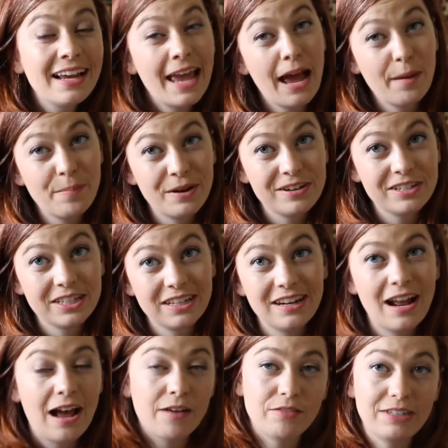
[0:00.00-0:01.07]
a cat
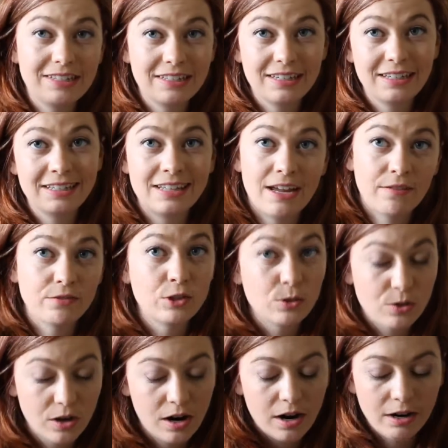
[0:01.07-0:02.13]
person, obviously, because I have two
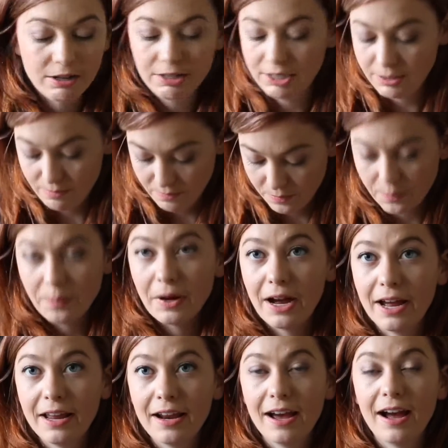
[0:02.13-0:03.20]
dogs,
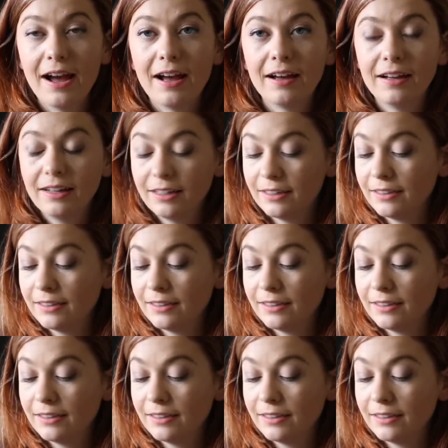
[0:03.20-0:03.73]
but